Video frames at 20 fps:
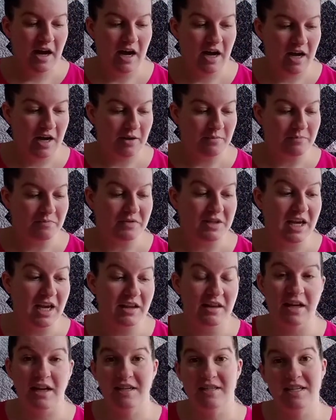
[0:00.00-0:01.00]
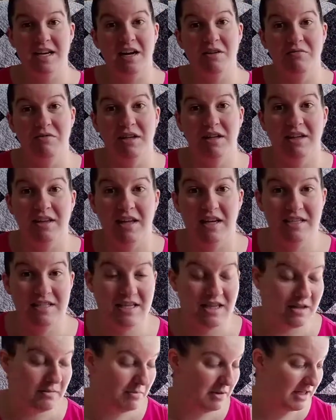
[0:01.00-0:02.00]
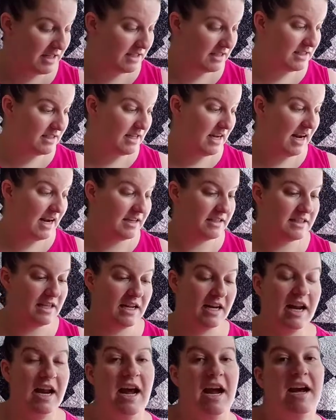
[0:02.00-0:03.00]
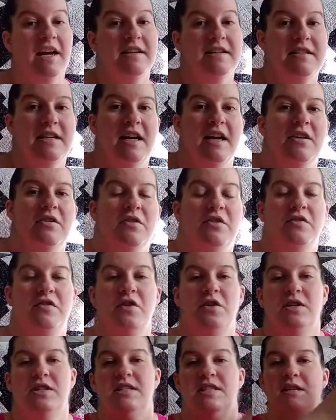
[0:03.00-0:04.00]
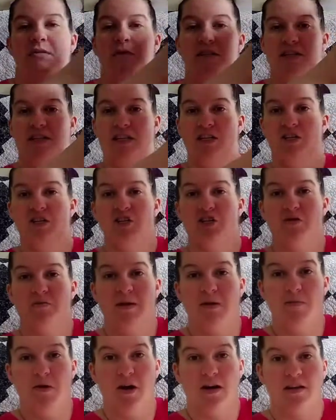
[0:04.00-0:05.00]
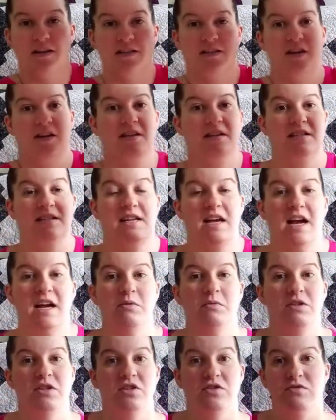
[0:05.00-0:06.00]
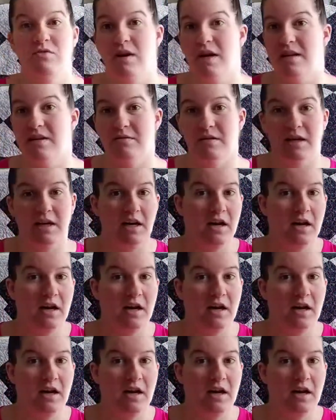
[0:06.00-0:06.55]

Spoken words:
And like I said, I really liked the big size. It has, I don't know if you can see, but it's got two big pockets on the side, which is great.